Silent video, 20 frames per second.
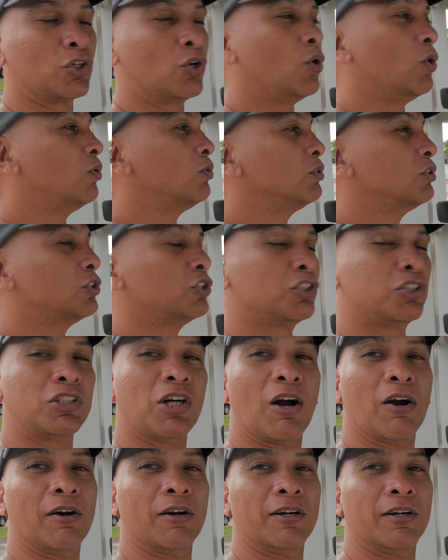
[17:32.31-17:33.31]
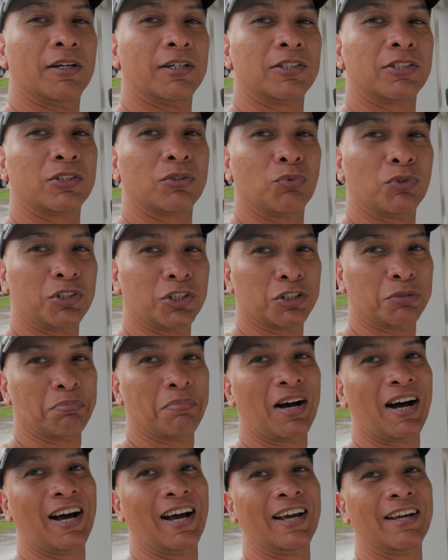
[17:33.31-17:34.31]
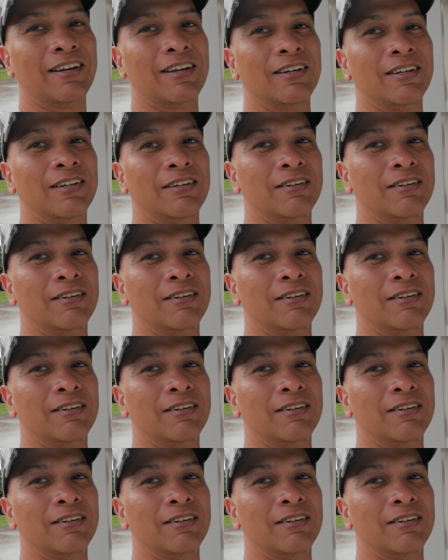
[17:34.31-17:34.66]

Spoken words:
called Stardust, which is my